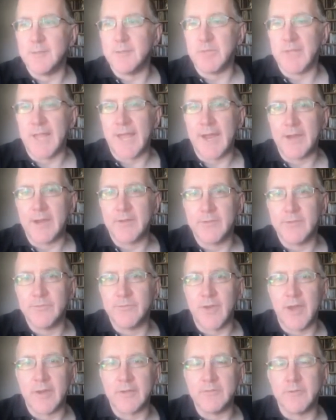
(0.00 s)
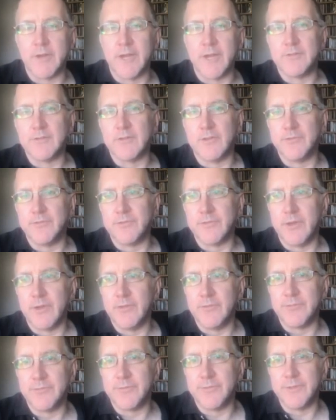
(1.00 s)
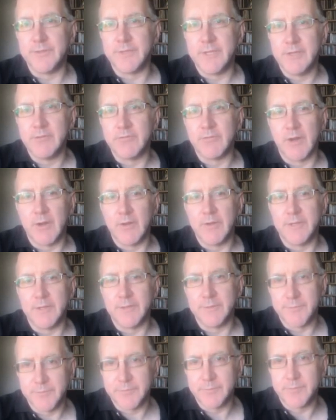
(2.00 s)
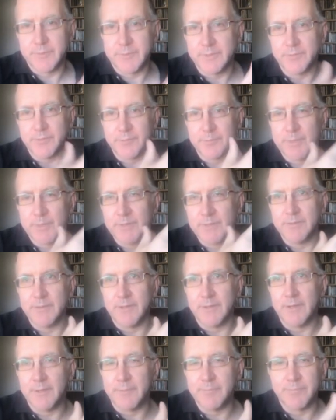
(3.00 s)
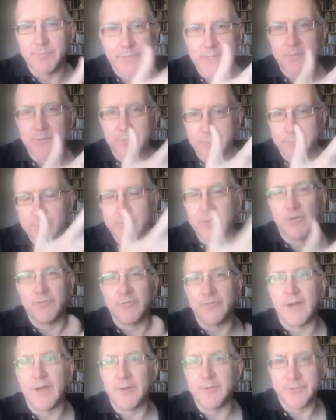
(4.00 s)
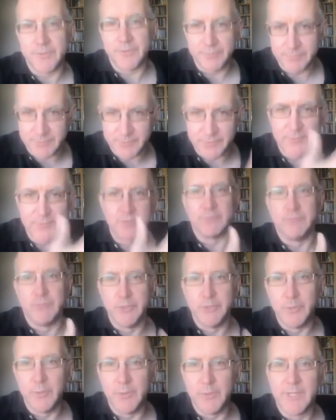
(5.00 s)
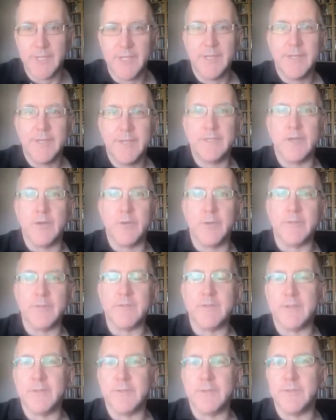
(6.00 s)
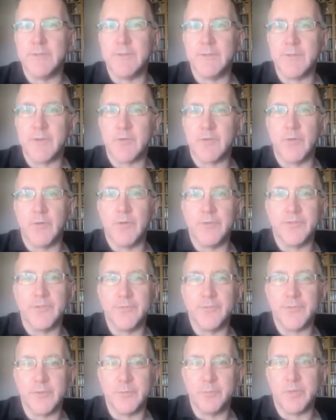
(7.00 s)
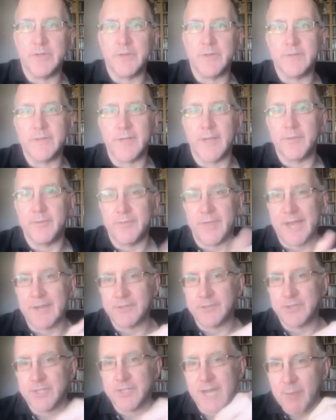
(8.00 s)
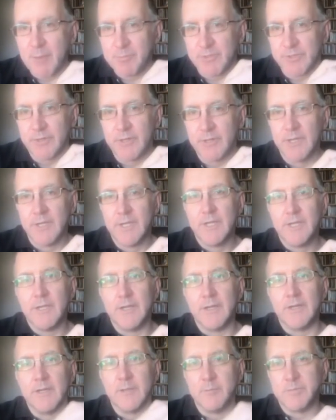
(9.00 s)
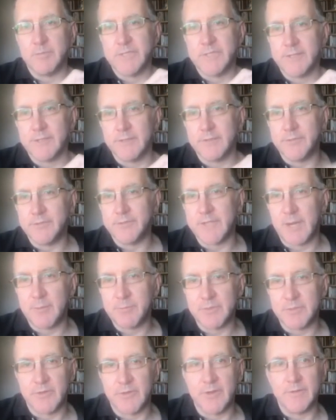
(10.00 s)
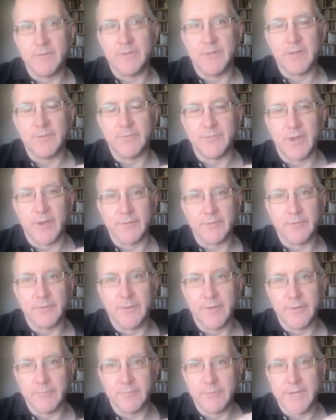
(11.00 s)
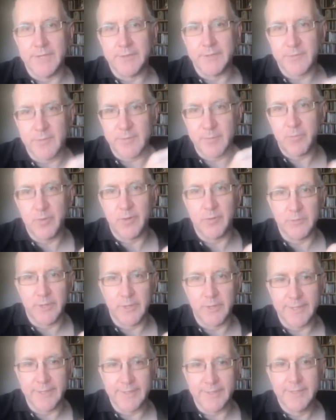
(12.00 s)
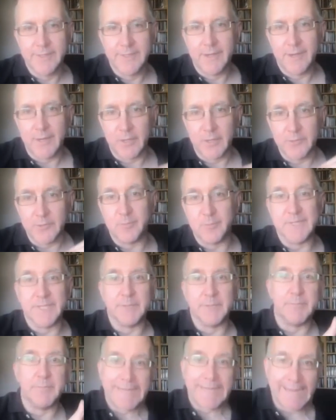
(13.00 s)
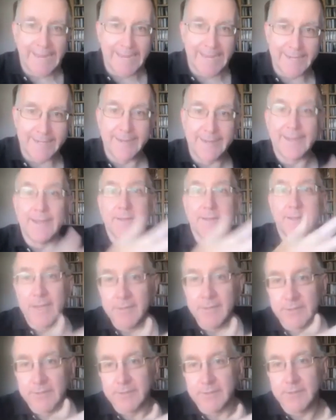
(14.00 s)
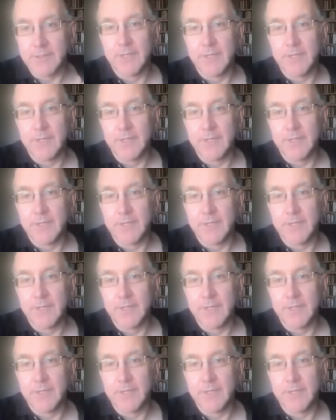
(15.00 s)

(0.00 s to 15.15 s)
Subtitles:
Black Wagnerite of the era, his profile sort of just grew, in the course of sort of putting together that chapter, in particular the chapter on Wagner and race, to the point where I ultimately began and ended